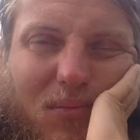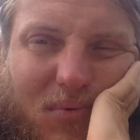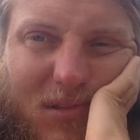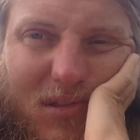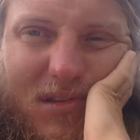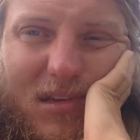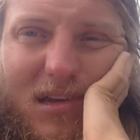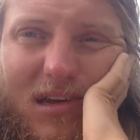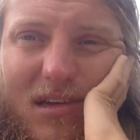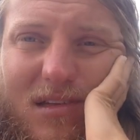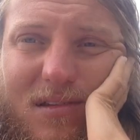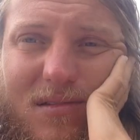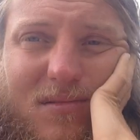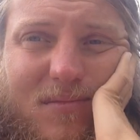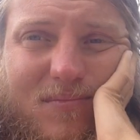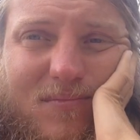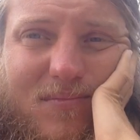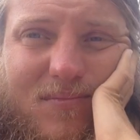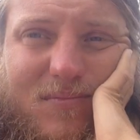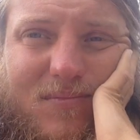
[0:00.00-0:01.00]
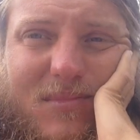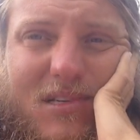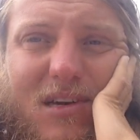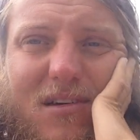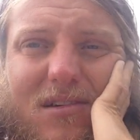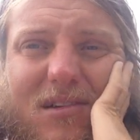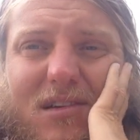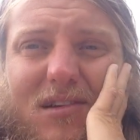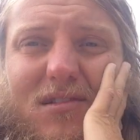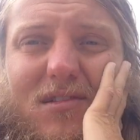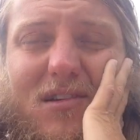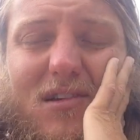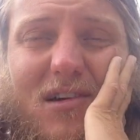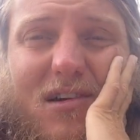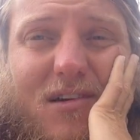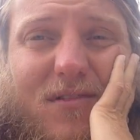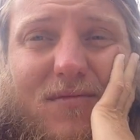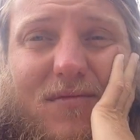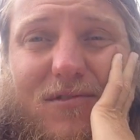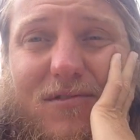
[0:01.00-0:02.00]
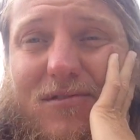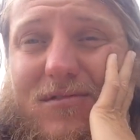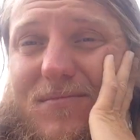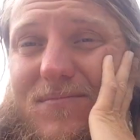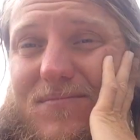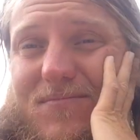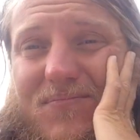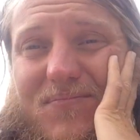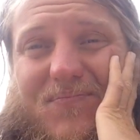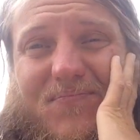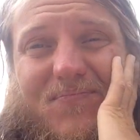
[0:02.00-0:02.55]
but yeah, I'm telling you, the cooked food,